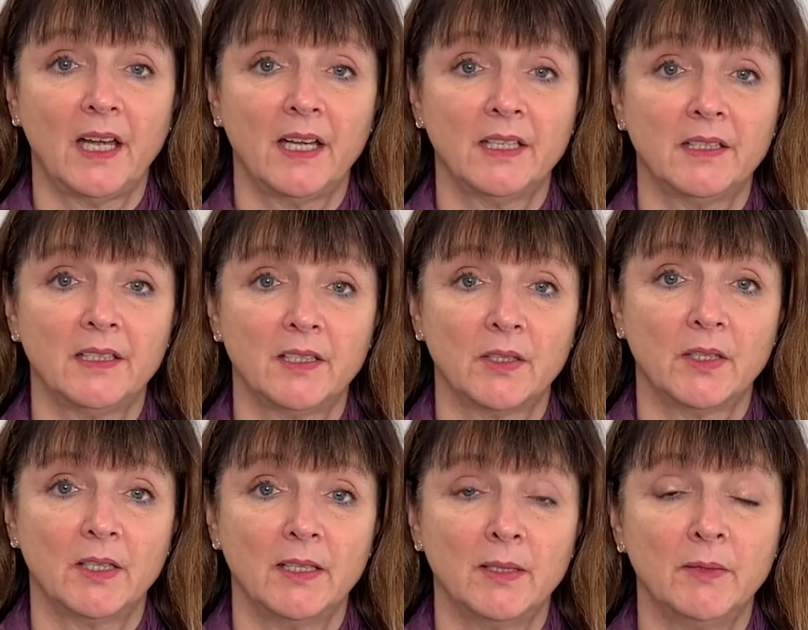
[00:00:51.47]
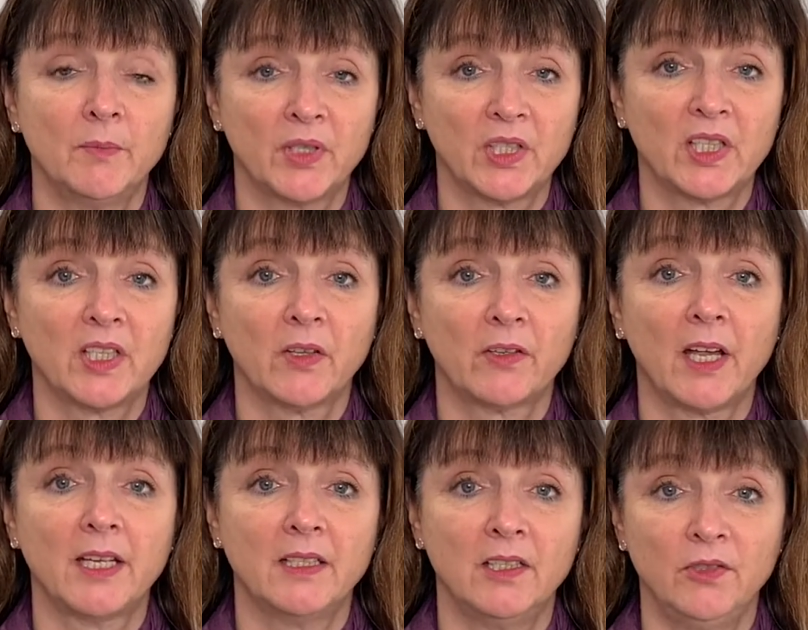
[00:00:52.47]
and in particular
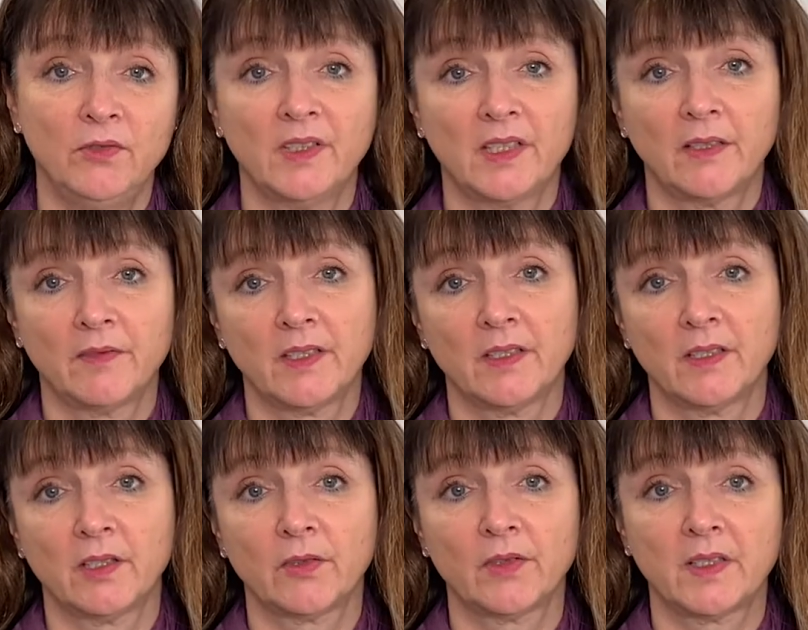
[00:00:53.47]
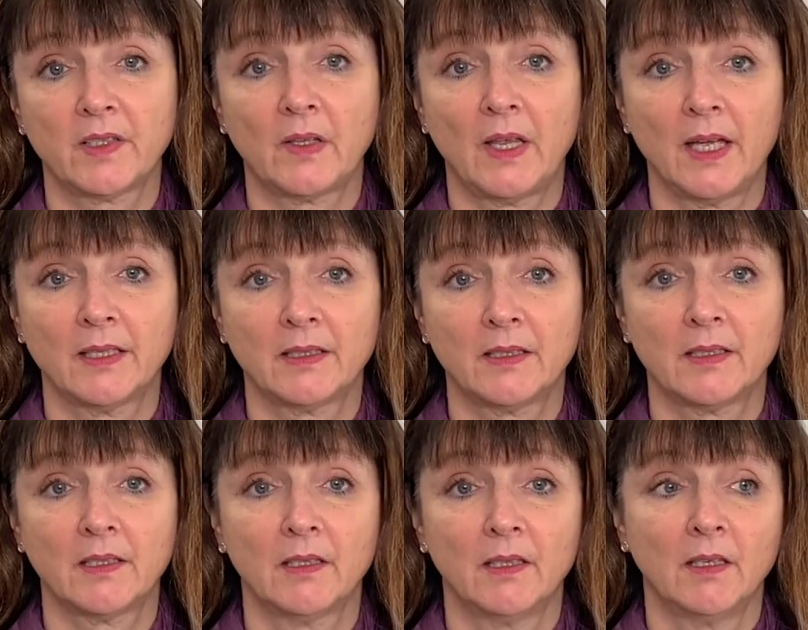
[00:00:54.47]
ITU services across the
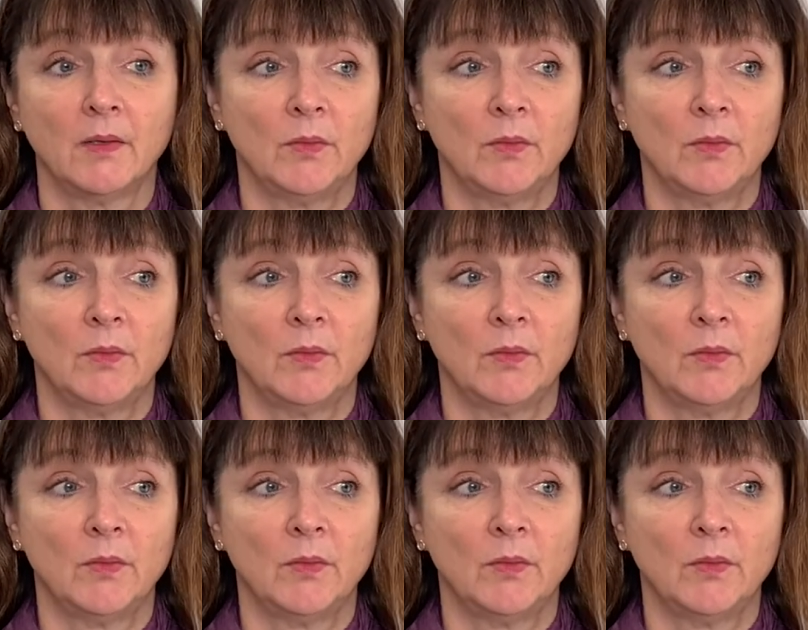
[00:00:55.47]
last